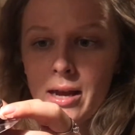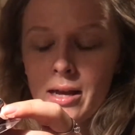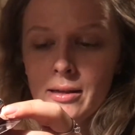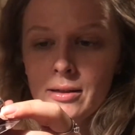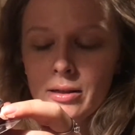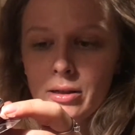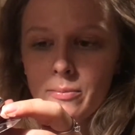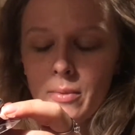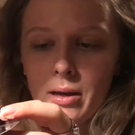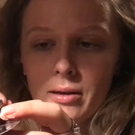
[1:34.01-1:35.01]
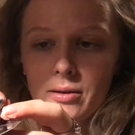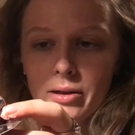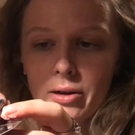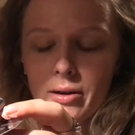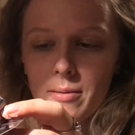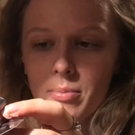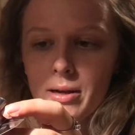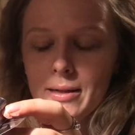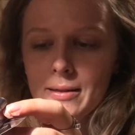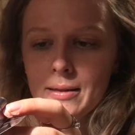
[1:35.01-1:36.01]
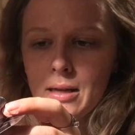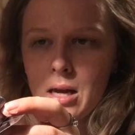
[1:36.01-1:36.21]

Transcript: and secure it in place.